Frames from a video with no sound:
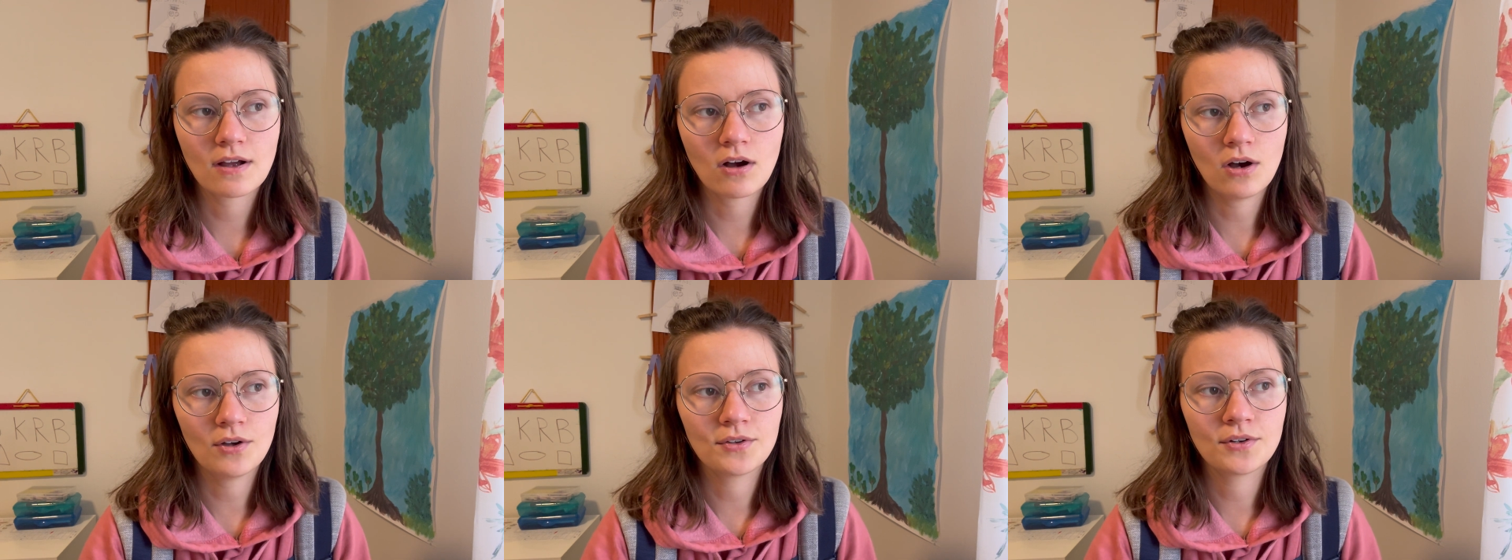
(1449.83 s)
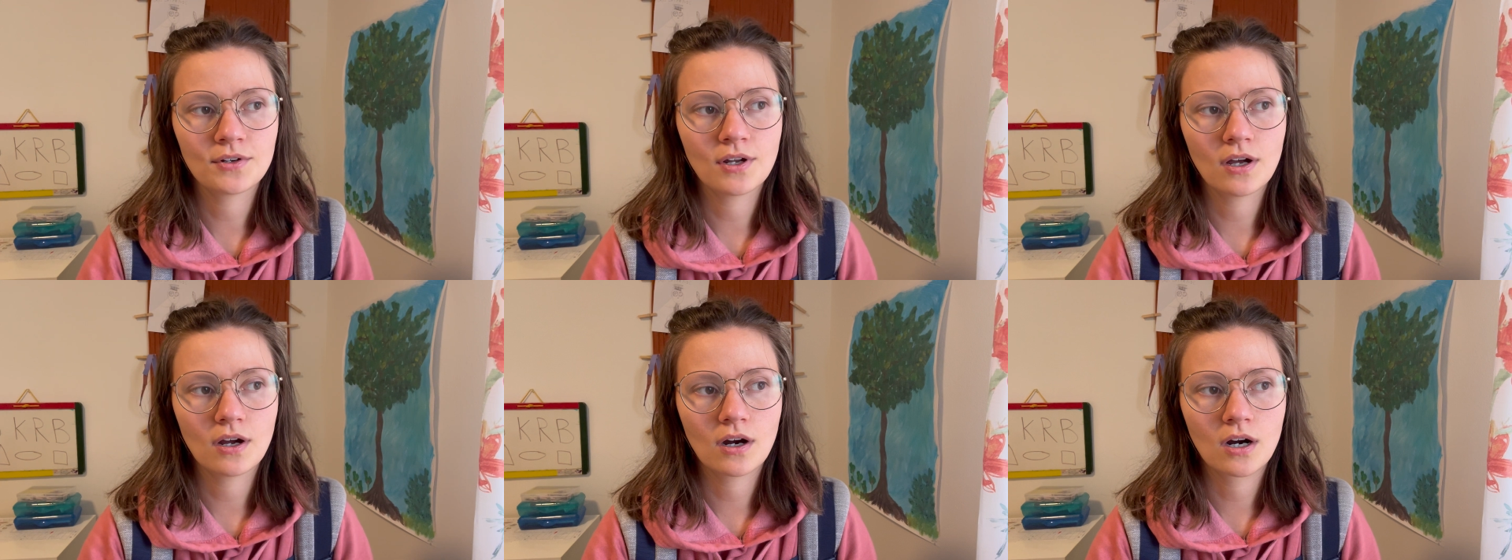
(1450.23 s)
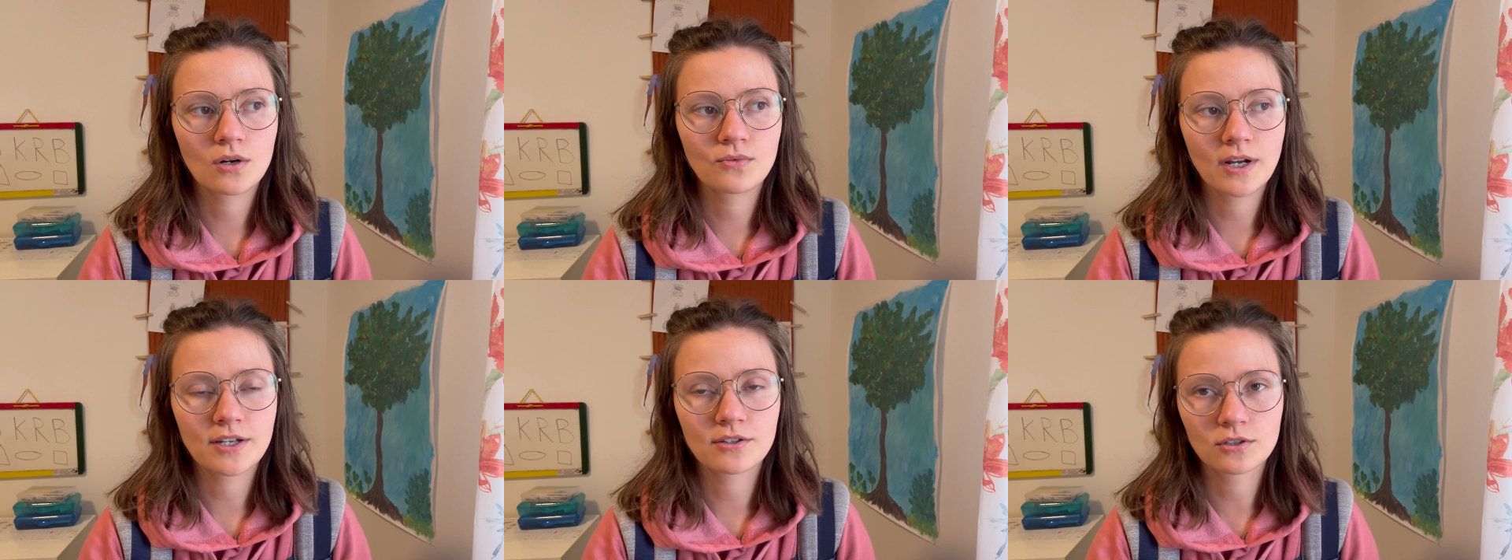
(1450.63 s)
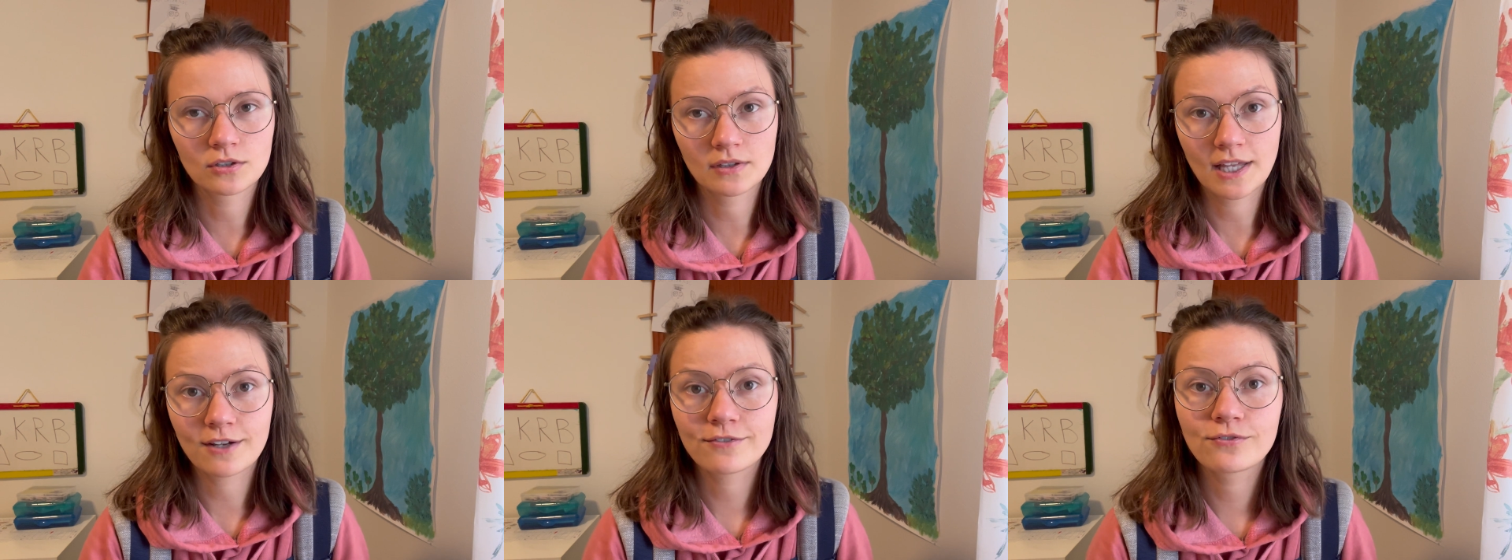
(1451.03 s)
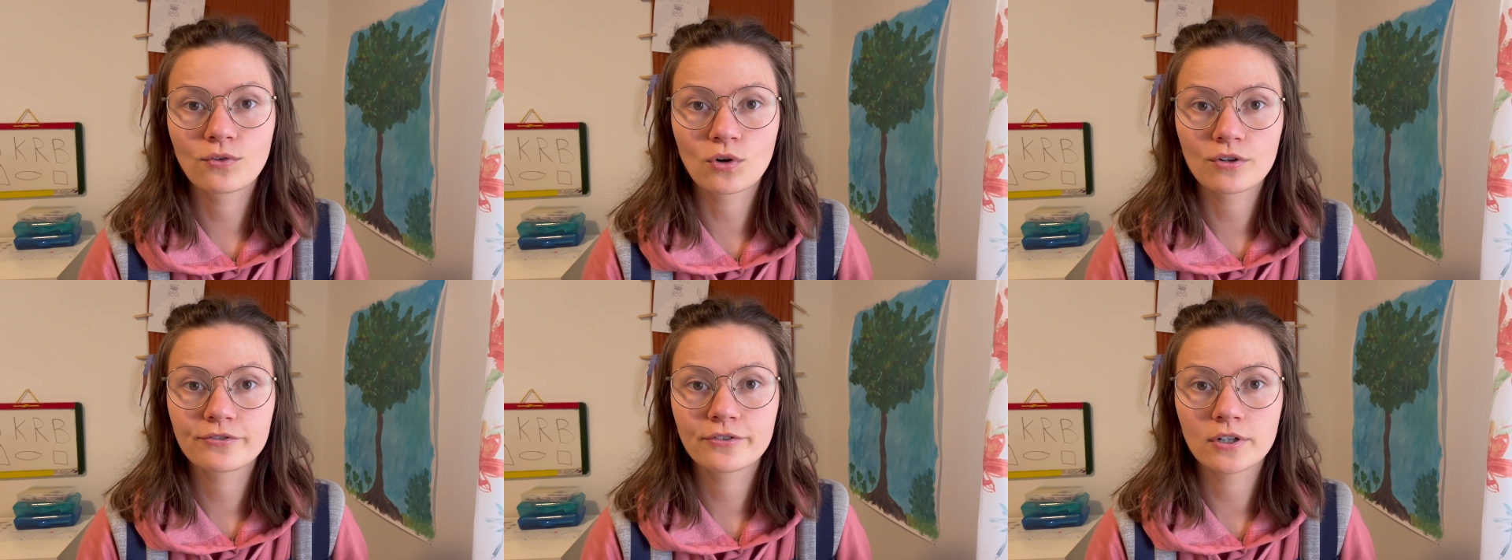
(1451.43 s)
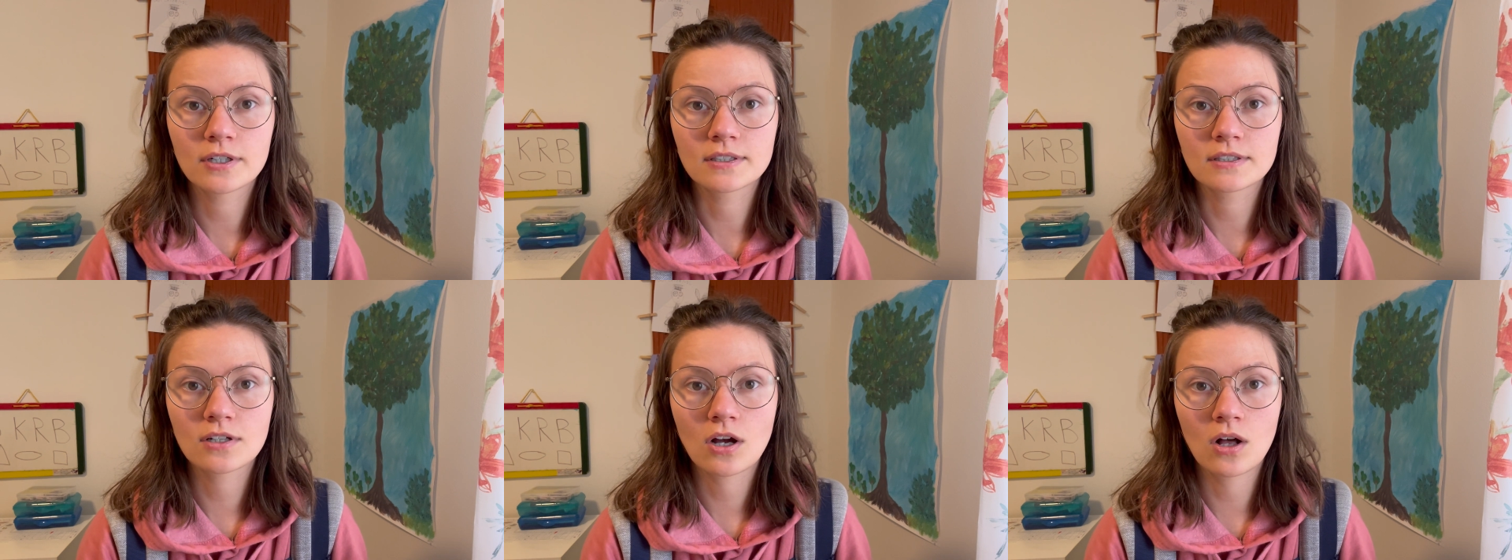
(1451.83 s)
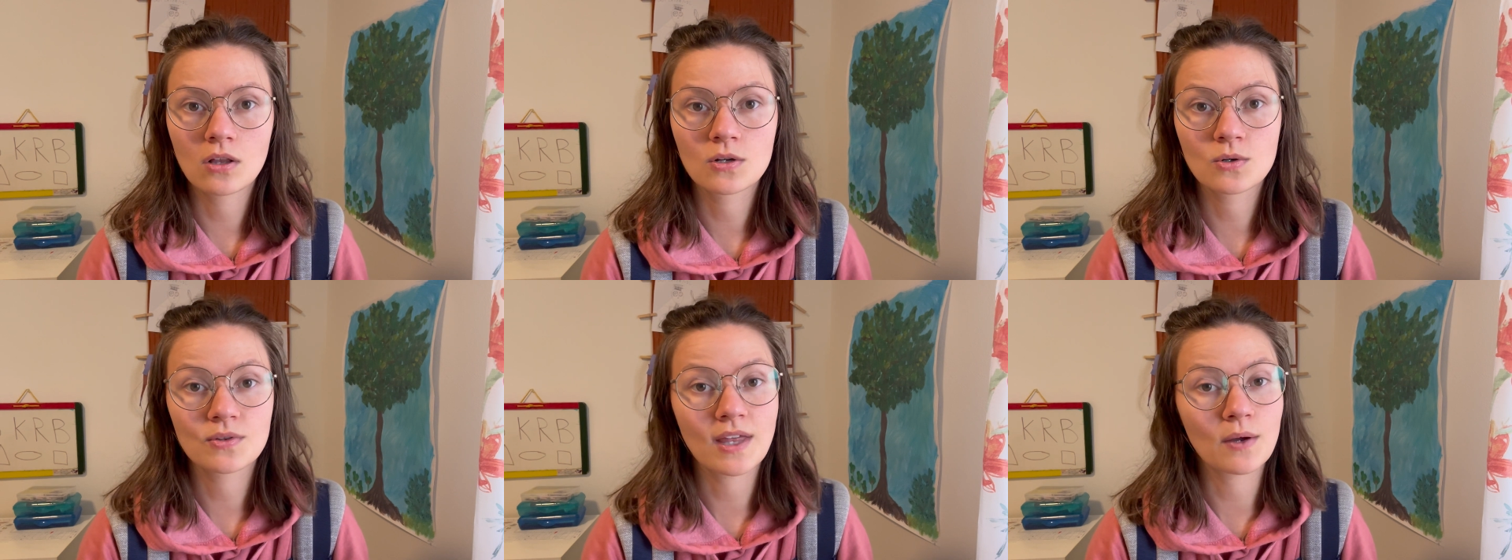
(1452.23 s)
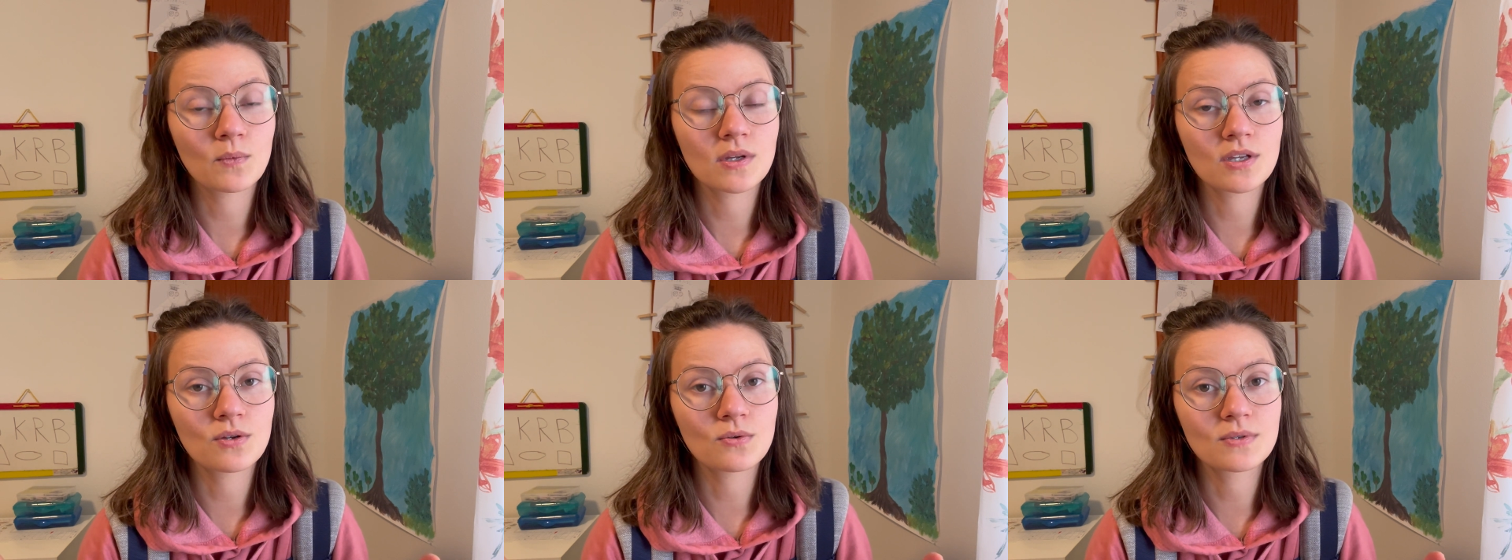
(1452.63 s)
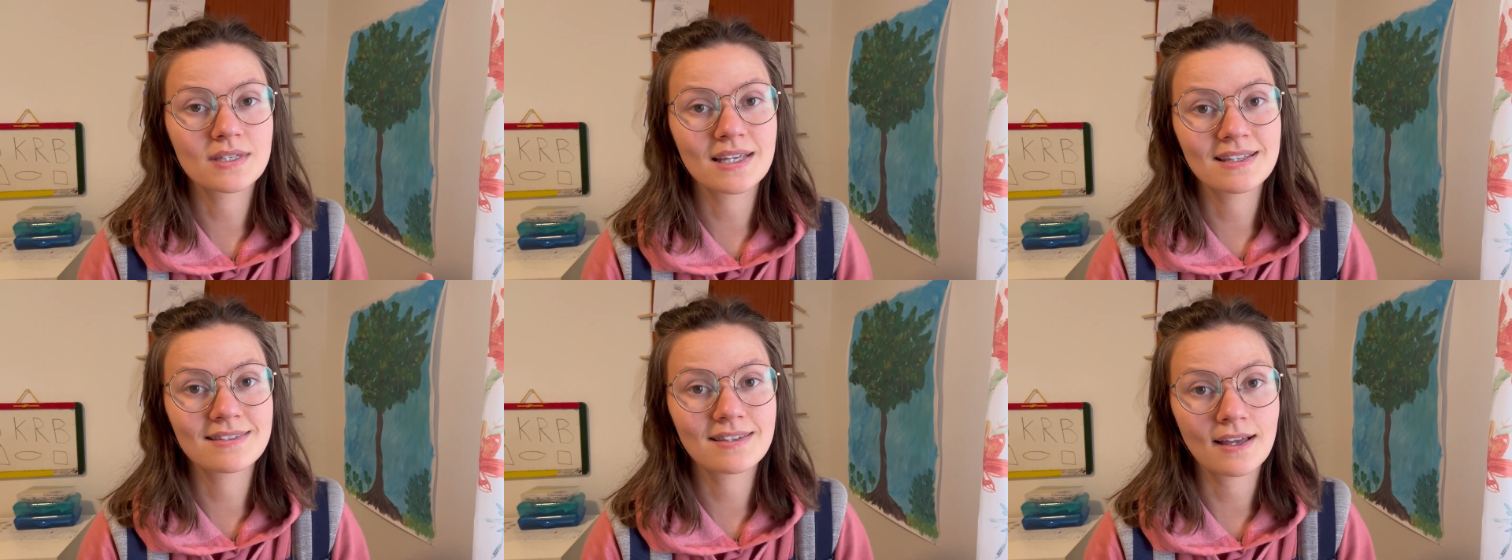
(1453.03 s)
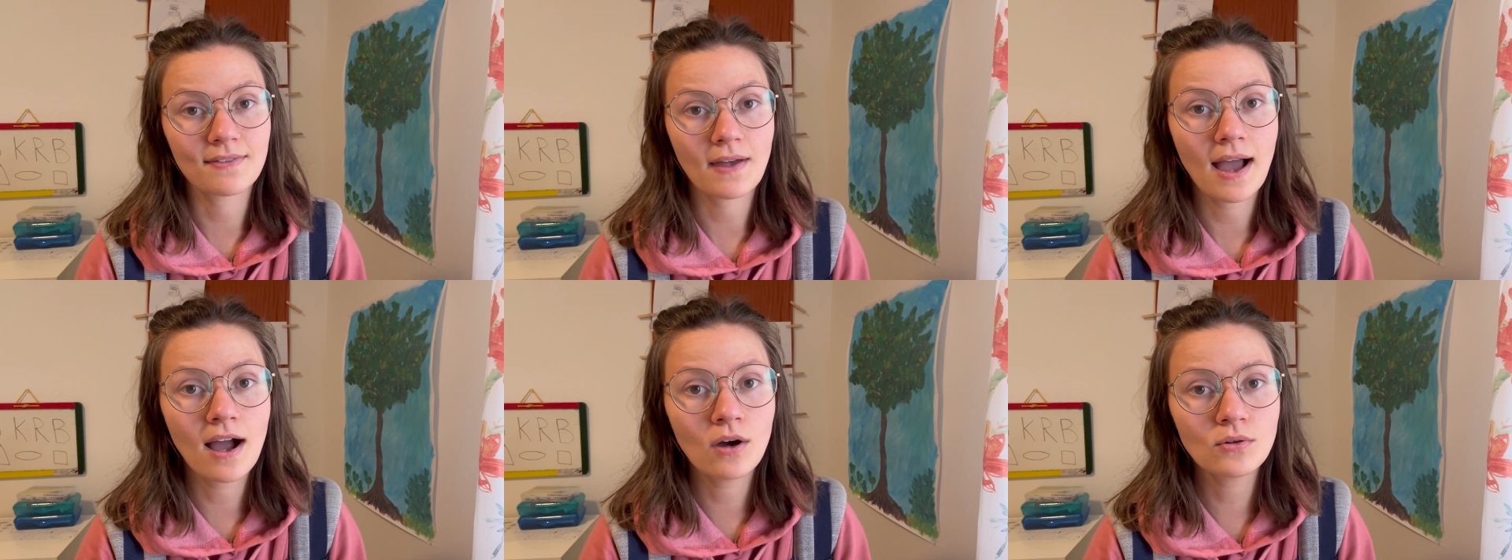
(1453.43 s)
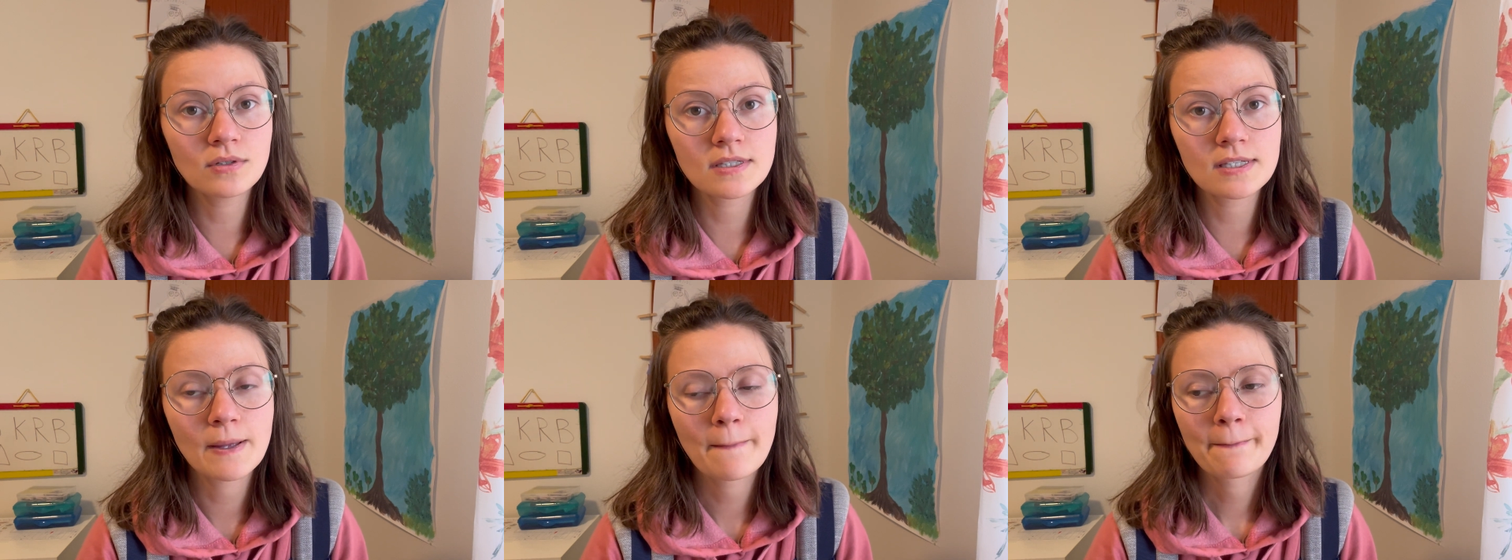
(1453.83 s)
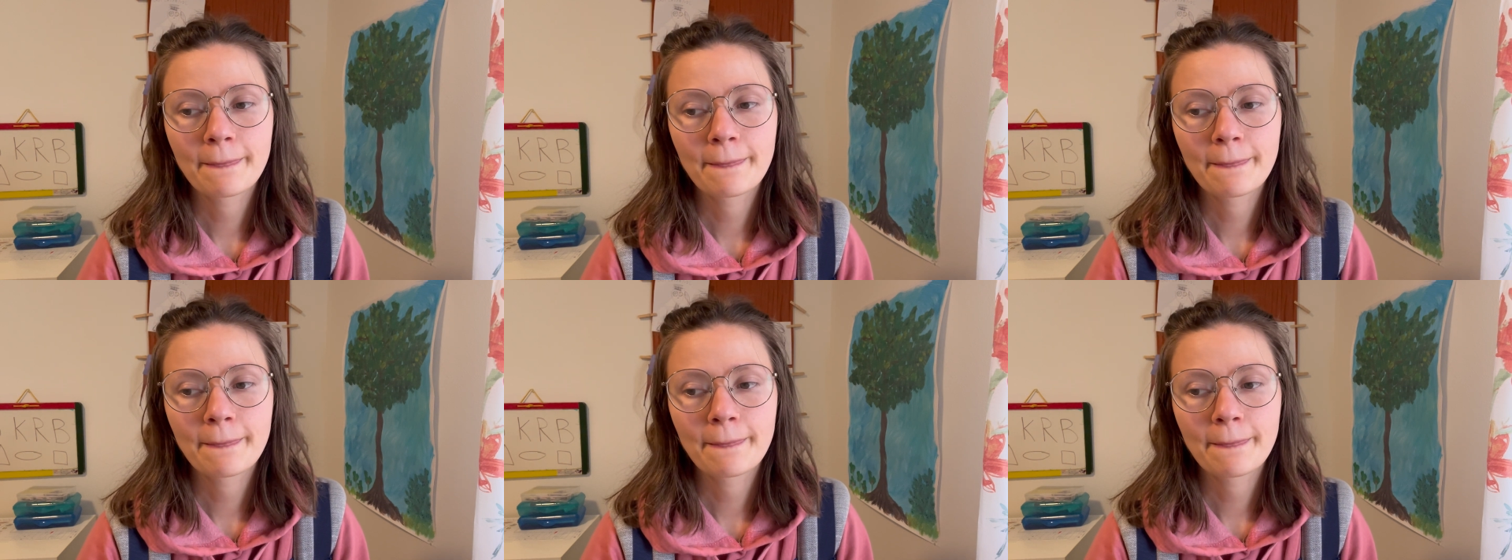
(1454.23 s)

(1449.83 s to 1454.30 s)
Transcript: on our regular like 4-foot collar that we use inside the house,